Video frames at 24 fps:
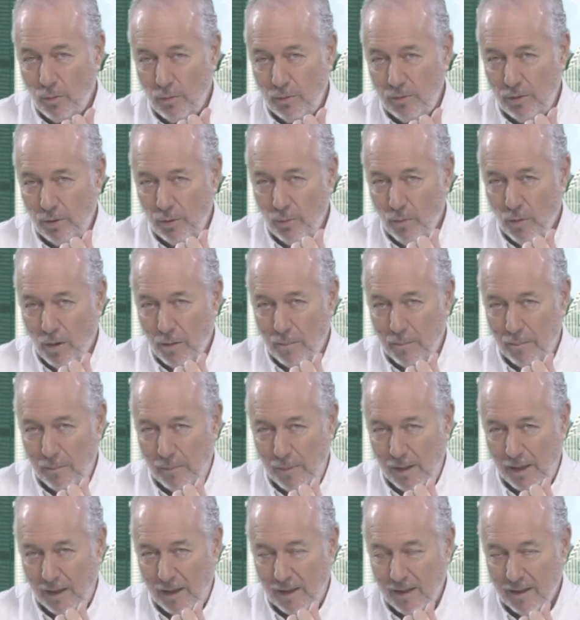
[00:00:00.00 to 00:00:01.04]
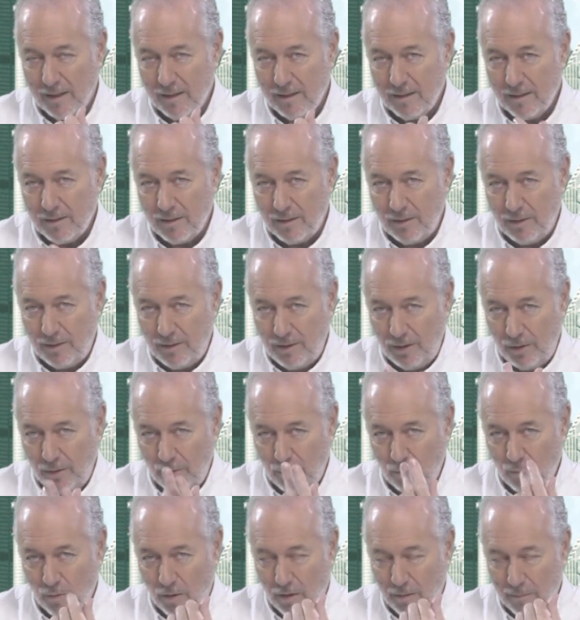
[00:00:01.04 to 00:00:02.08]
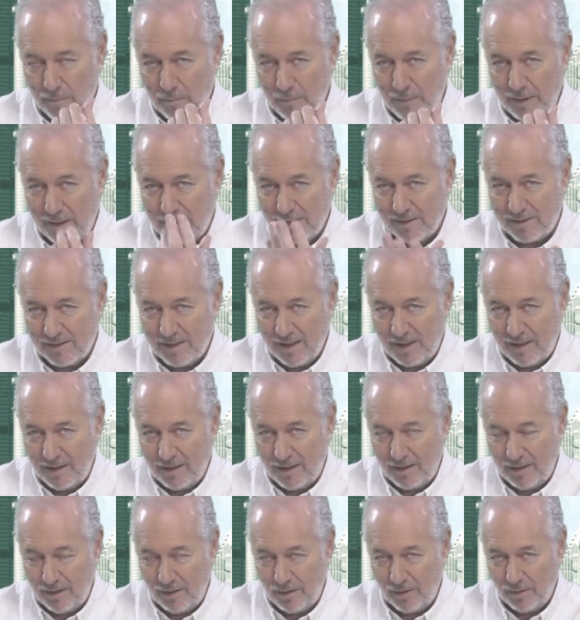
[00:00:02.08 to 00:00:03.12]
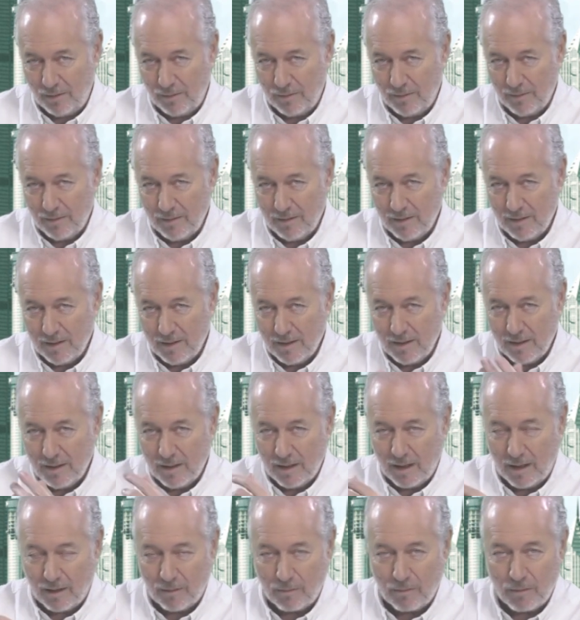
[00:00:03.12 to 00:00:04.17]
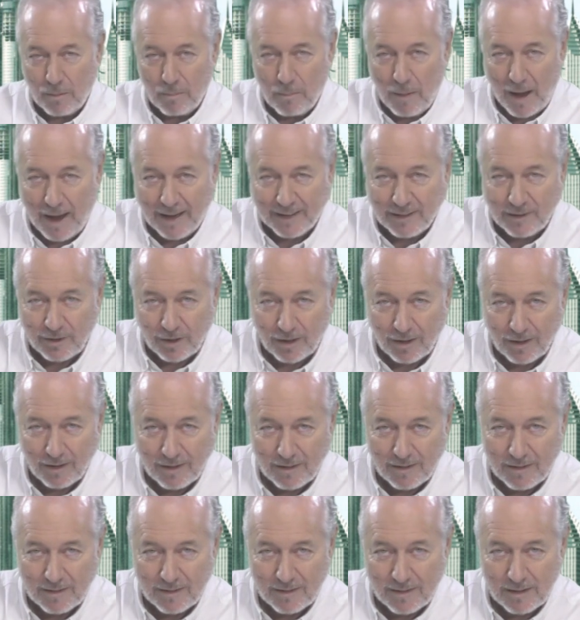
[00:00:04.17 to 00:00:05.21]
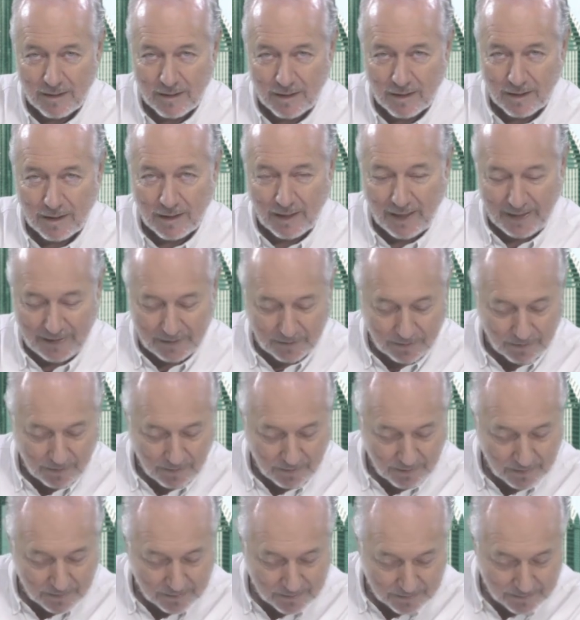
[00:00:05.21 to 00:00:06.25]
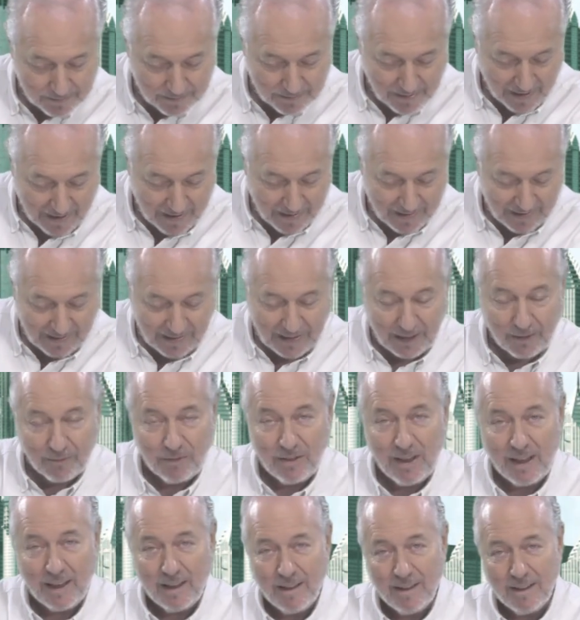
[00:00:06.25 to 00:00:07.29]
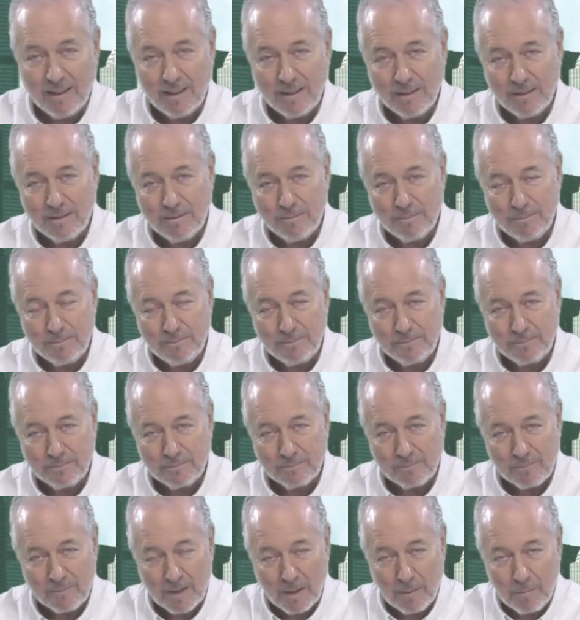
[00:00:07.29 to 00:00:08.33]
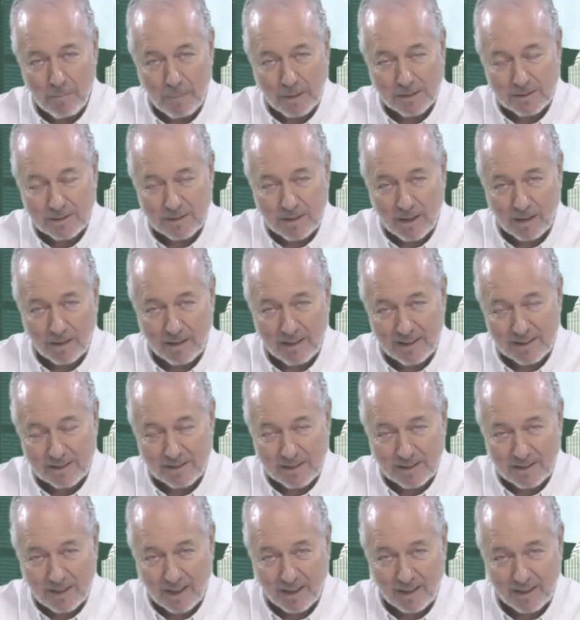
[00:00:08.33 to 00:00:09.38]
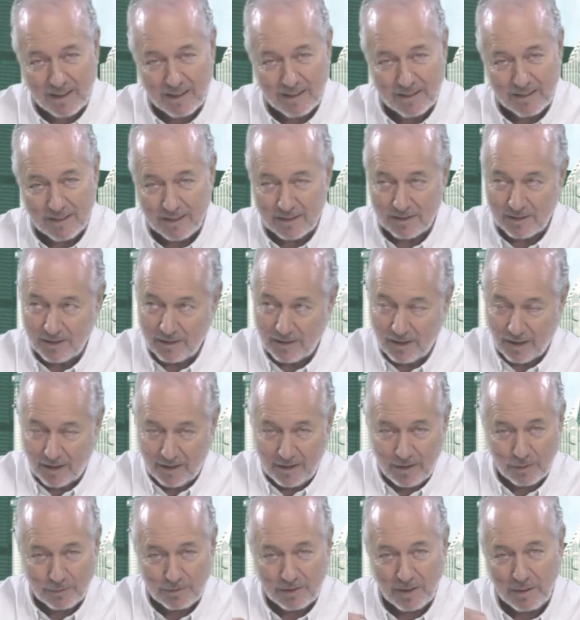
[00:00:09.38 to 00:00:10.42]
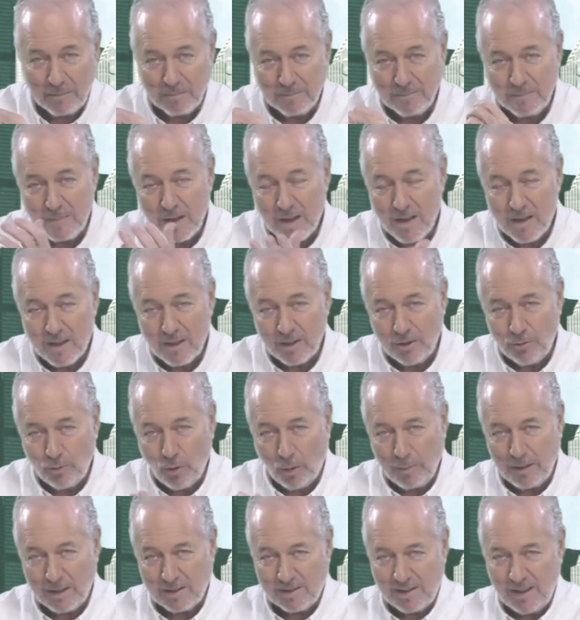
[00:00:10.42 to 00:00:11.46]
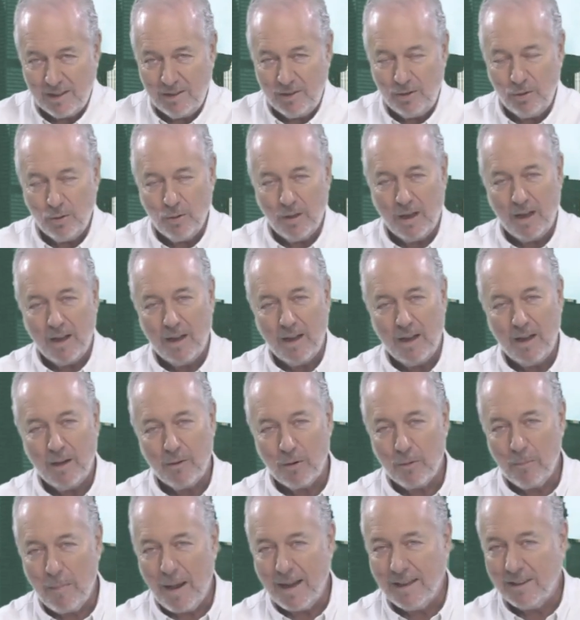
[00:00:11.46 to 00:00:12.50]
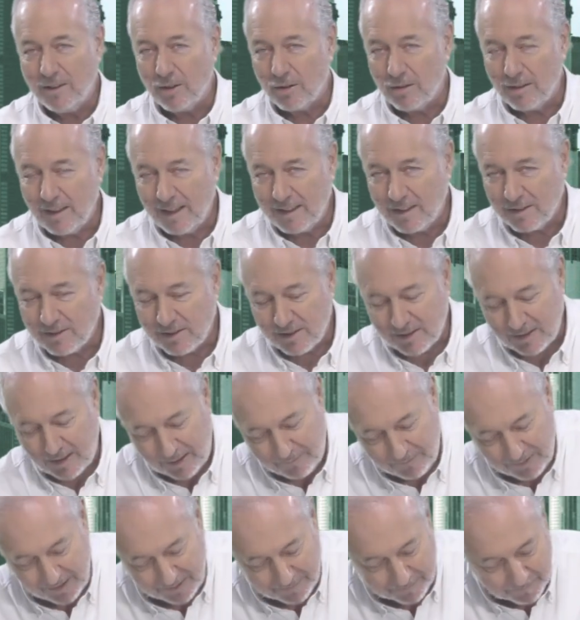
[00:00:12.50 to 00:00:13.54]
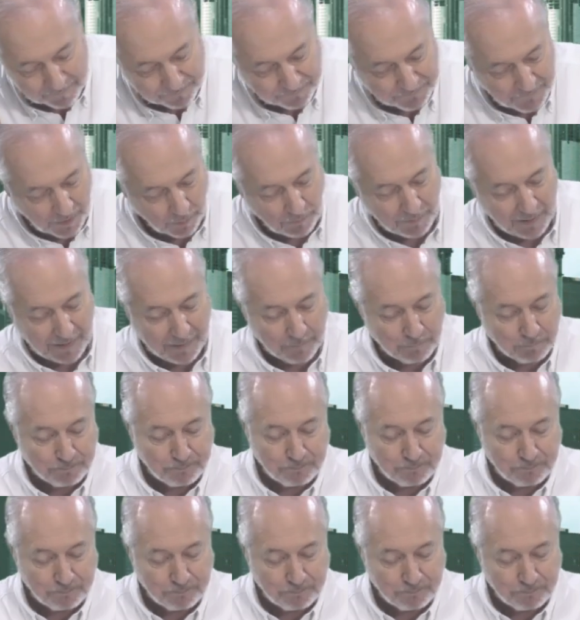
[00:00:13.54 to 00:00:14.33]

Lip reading: you want me? Do you want me to send you a reminder later this evening? Más tarde, esta tarde noche. Do you want me to send you a reminder later this evening? Okay.